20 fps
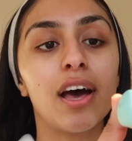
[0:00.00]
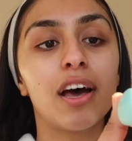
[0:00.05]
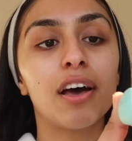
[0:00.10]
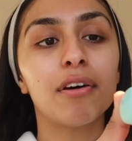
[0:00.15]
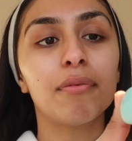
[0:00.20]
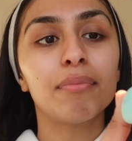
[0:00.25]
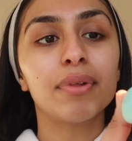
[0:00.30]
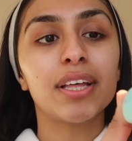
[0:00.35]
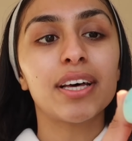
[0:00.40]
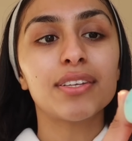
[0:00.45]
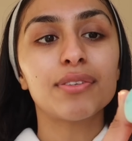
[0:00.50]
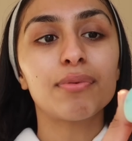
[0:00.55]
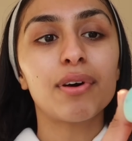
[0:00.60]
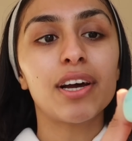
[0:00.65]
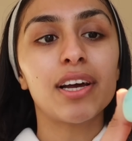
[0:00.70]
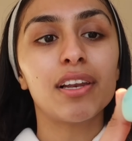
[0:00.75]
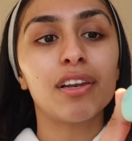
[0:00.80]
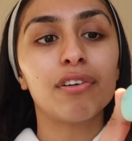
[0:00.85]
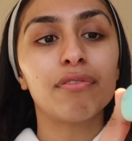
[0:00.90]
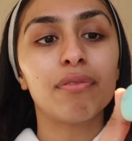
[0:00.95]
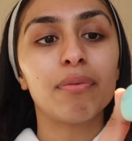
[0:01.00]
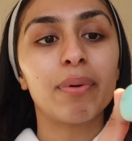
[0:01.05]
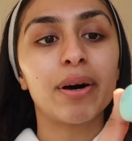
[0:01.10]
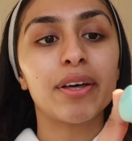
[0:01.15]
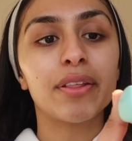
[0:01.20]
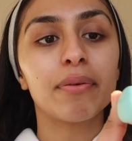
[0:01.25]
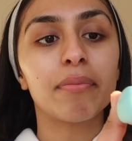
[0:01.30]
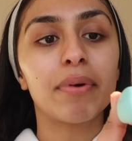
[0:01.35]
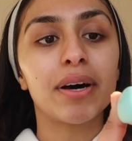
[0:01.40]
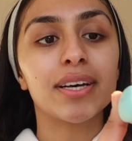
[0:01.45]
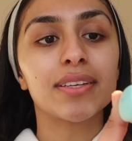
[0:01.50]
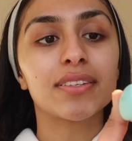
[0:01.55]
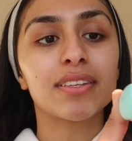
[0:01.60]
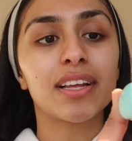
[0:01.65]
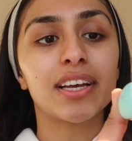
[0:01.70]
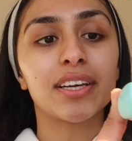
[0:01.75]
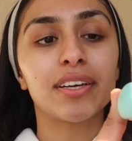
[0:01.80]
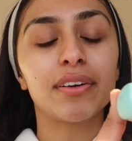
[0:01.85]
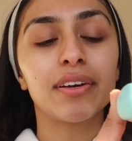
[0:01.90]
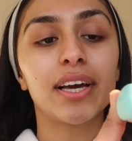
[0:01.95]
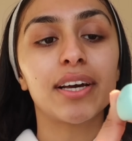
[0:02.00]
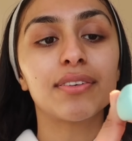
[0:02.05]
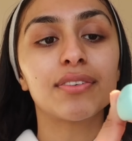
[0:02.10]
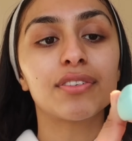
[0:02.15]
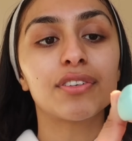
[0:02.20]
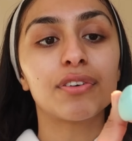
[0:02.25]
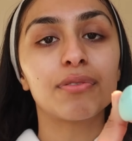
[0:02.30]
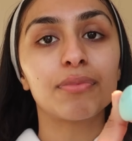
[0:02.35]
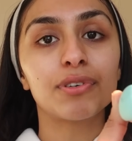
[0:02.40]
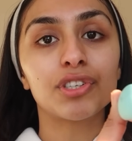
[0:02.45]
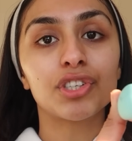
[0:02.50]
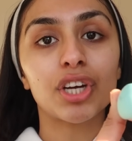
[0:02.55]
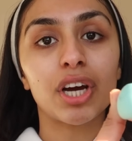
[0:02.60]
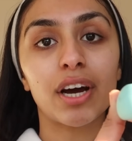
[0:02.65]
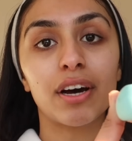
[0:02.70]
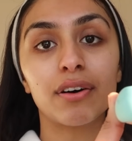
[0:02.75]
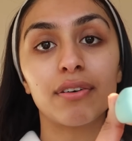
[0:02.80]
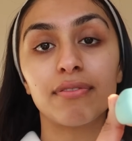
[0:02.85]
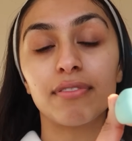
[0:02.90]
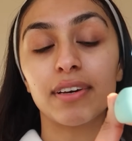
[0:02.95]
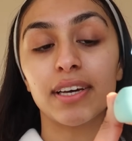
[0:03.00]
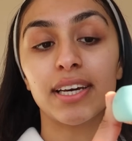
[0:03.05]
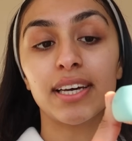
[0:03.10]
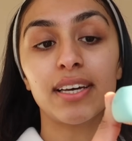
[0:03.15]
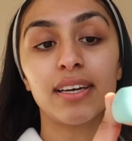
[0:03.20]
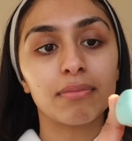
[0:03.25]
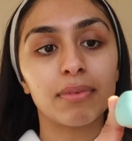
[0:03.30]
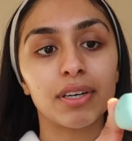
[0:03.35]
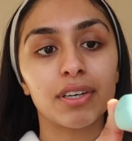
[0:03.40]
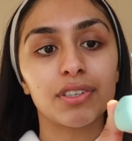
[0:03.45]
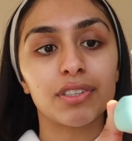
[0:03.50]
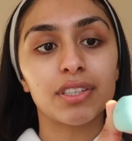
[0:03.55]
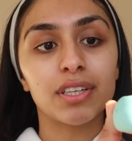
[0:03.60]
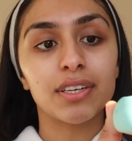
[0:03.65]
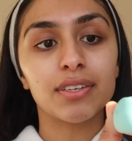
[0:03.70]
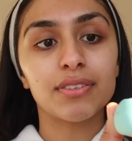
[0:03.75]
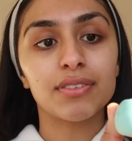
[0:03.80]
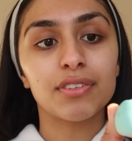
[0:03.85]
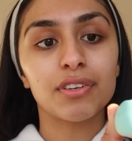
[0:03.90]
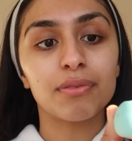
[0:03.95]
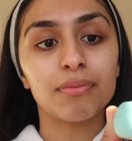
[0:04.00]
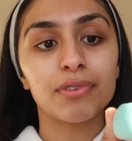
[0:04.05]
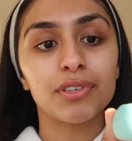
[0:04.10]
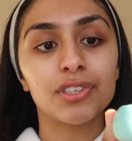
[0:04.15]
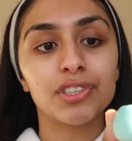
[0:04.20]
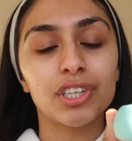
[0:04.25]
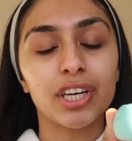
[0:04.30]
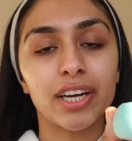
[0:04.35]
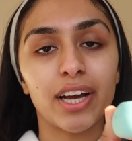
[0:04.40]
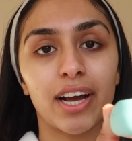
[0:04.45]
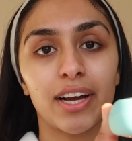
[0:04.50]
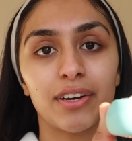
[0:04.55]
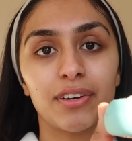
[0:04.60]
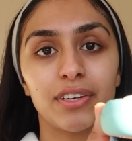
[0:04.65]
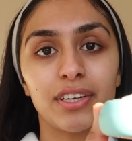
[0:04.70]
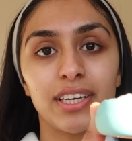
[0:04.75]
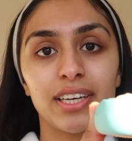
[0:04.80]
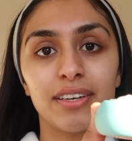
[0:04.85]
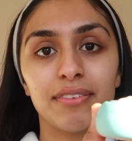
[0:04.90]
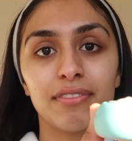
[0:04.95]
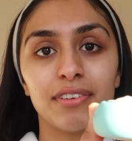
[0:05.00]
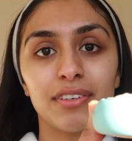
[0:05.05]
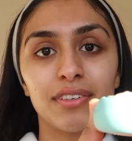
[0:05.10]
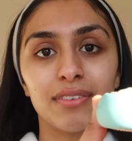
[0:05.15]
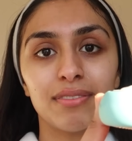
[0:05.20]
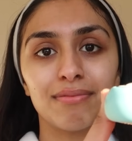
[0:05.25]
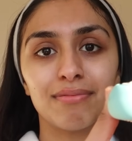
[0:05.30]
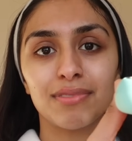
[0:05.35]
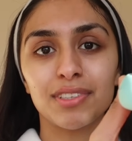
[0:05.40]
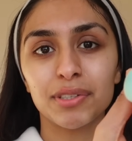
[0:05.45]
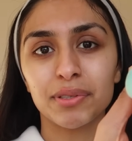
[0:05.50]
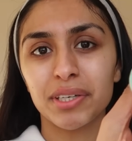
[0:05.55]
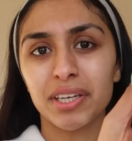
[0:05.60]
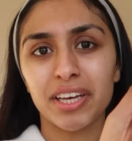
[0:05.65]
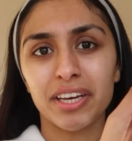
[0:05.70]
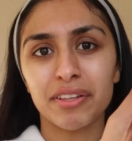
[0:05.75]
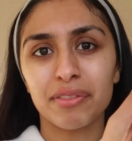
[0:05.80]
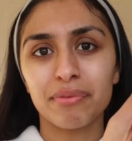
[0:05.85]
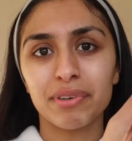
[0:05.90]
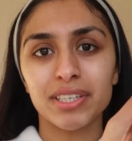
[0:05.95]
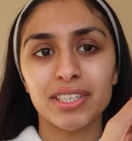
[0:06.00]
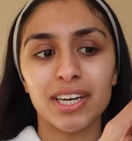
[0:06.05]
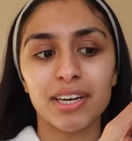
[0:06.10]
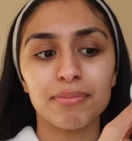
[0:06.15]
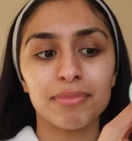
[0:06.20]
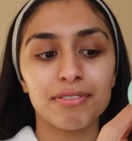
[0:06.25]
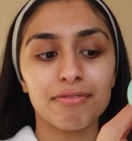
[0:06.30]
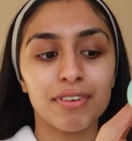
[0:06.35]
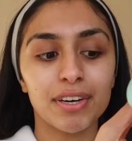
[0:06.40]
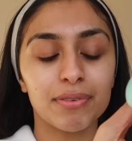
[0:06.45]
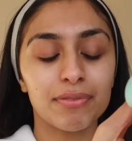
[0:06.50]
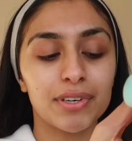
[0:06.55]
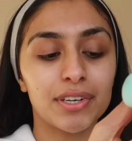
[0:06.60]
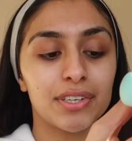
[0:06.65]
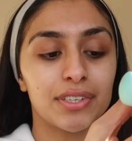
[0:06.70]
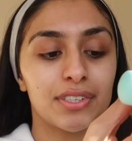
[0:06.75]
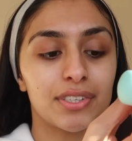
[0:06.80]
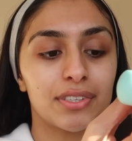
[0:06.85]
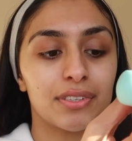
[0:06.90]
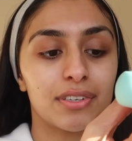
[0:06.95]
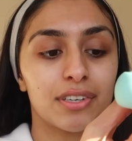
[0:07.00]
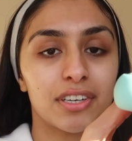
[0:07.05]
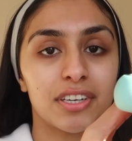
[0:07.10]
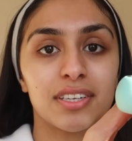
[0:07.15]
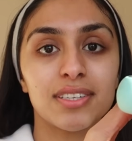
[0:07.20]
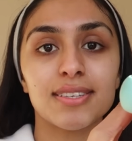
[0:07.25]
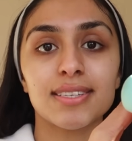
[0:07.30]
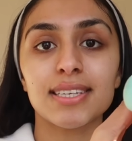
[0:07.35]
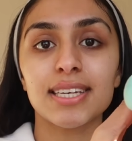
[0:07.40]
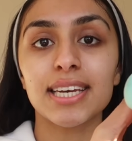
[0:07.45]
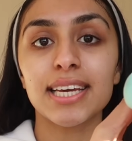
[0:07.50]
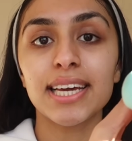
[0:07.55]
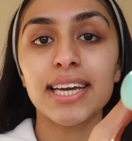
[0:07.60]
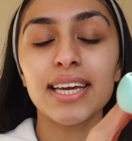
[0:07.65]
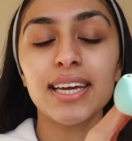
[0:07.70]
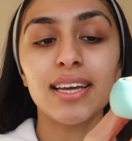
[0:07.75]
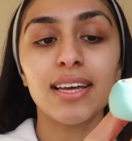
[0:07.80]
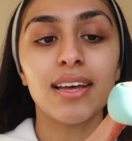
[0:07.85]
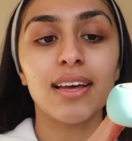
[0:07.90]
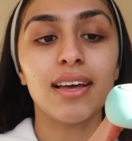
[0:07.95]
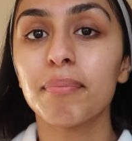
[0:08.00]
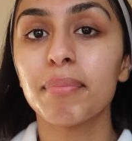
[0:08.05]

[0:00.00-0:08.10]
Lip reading: But that's what I love about the mask, that you get so much out of it. Oh my gosh, that is so much. Like I could even do it like 3 times if I wanted to, honestly.